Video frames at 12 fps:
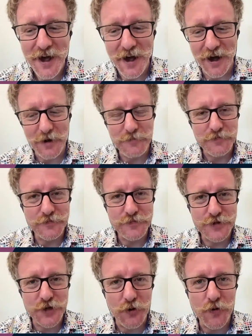Um,
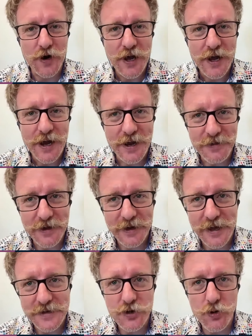so, in that
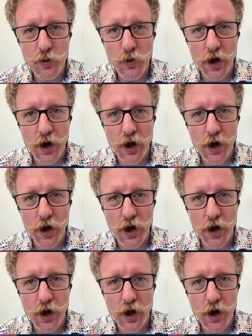case,